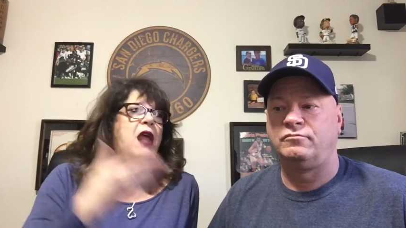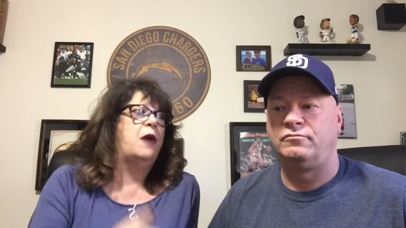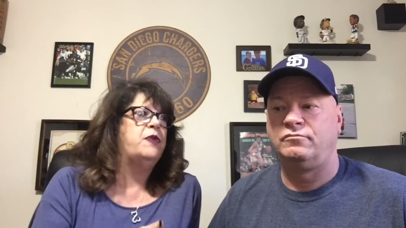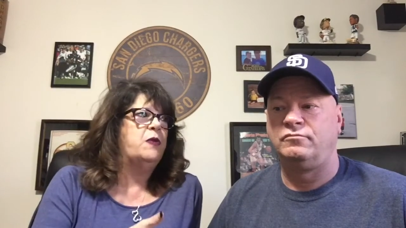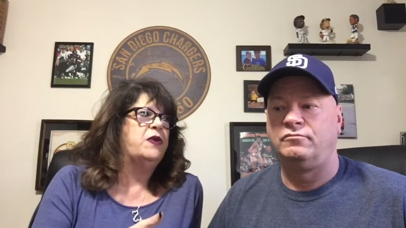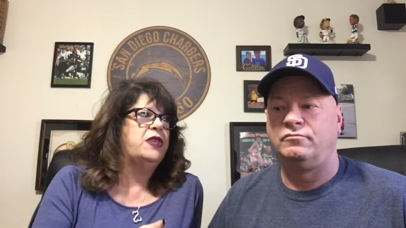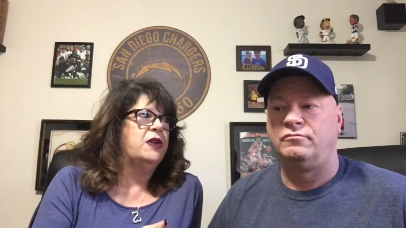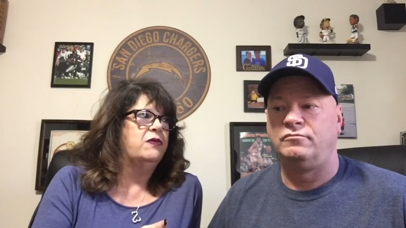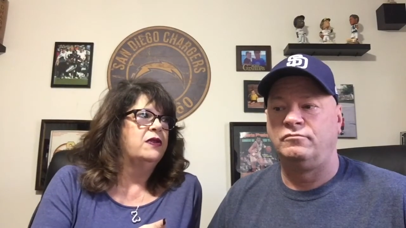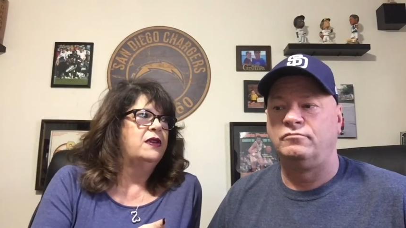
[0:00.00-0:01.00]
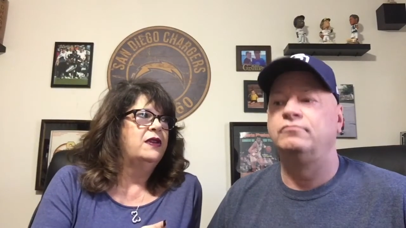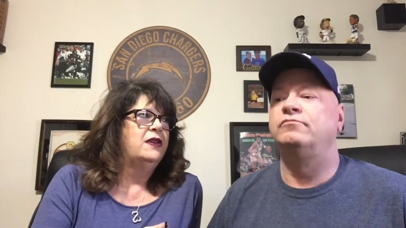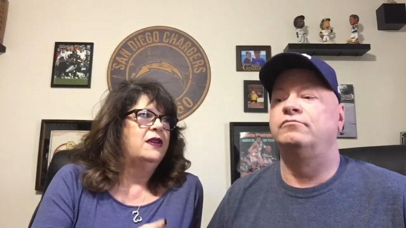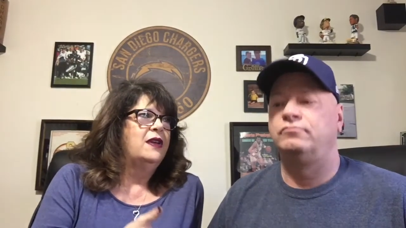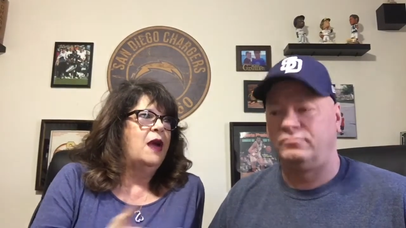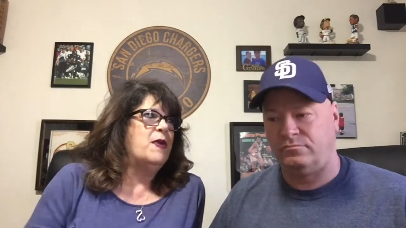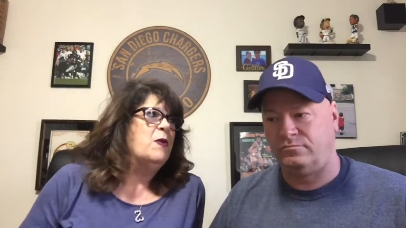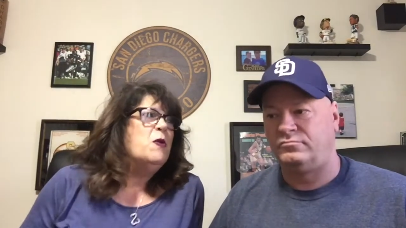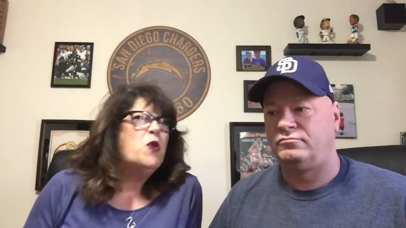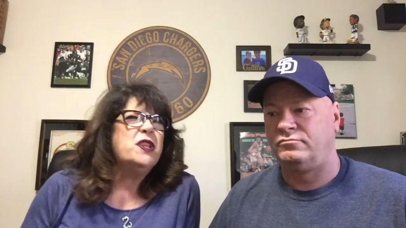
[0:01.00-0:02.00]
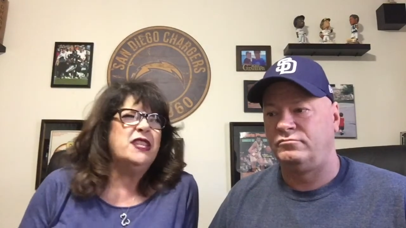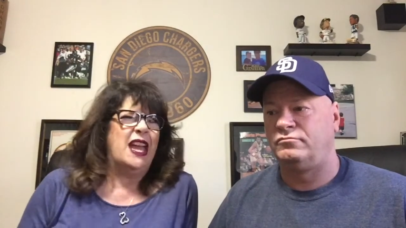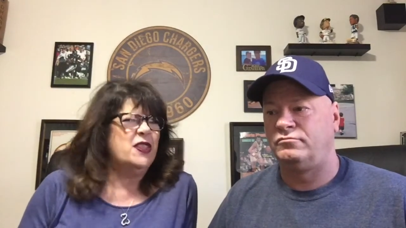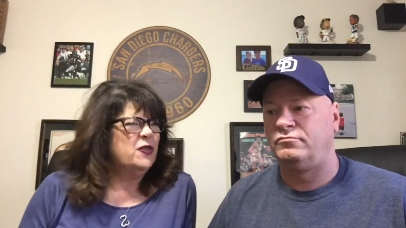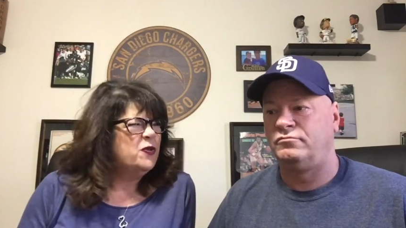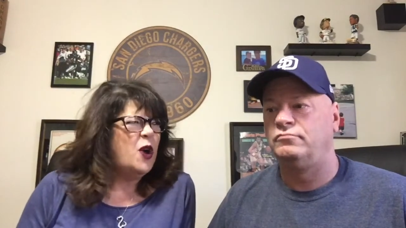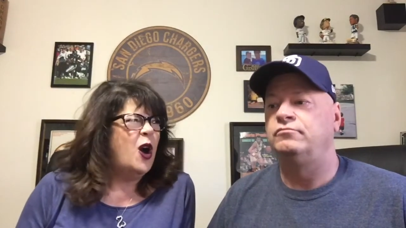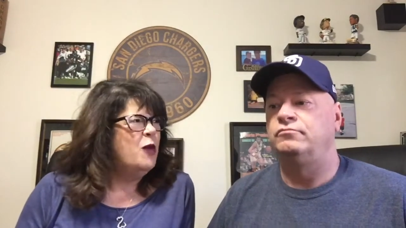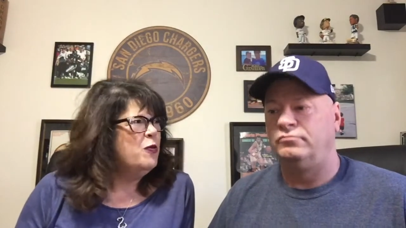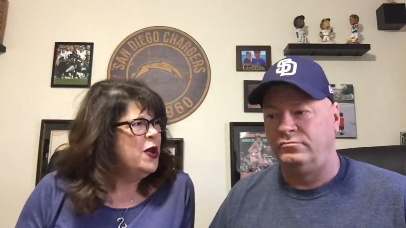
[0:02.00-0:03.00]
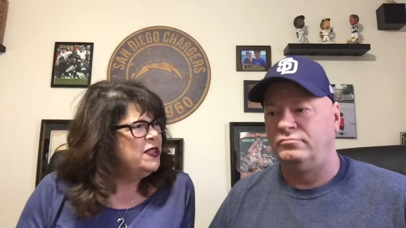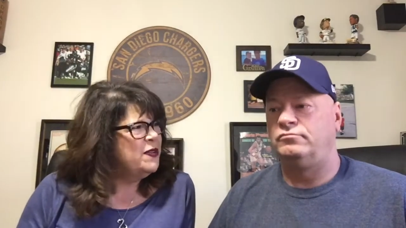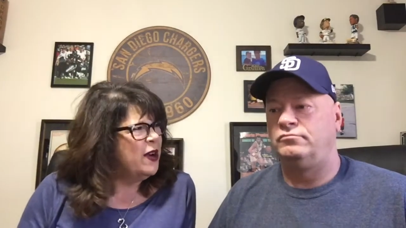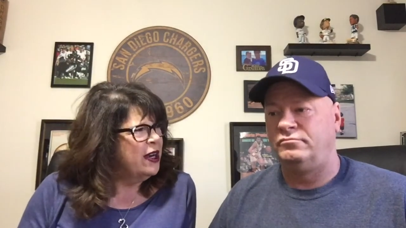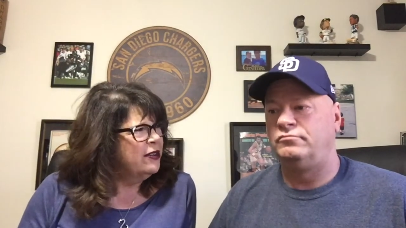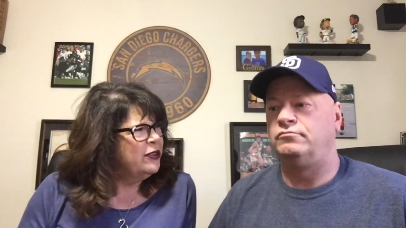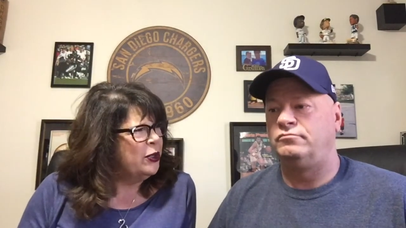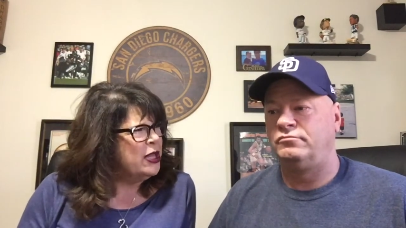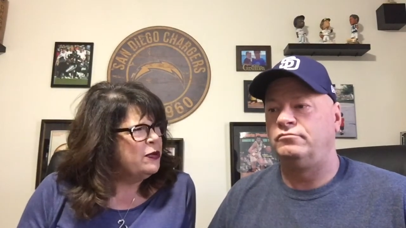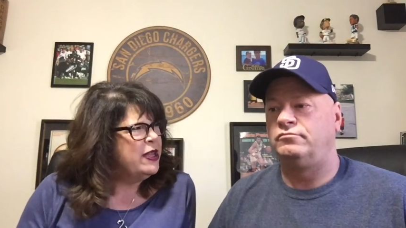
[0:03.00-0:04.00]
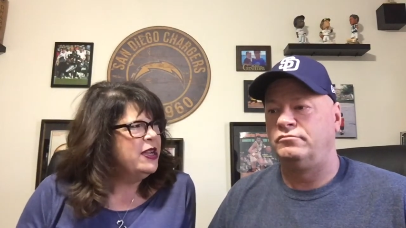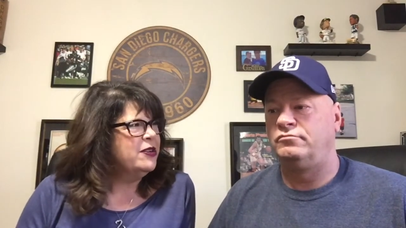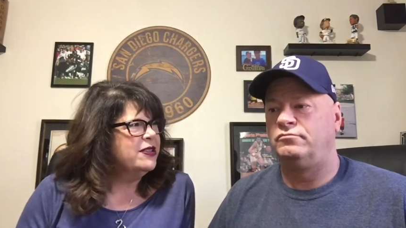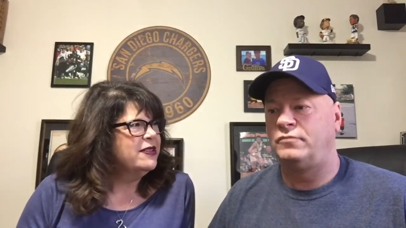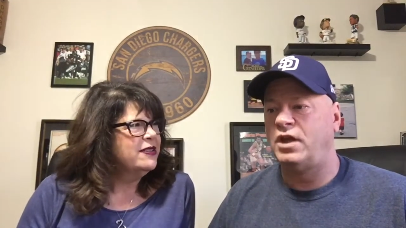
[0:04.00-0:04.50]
Speaker 1: not be with you. I mean, we were together for all most of our 33 years.